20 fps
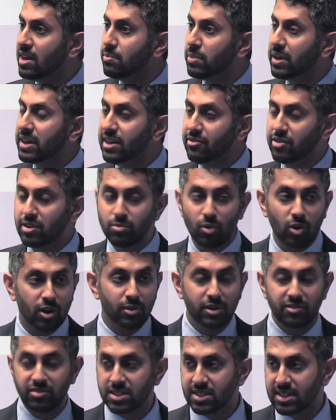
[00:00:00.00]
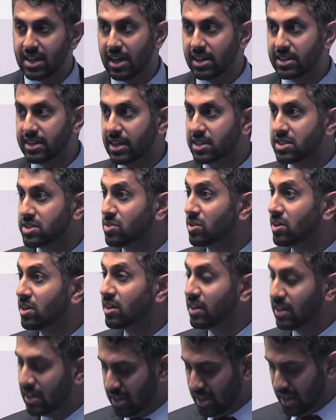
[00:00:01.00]
but even more, we have a stand next
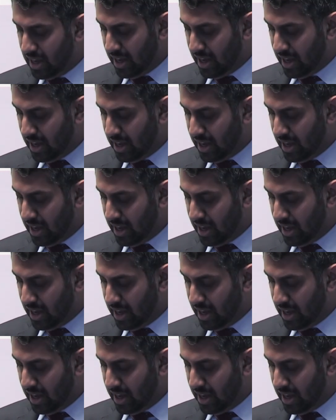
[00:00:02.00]
door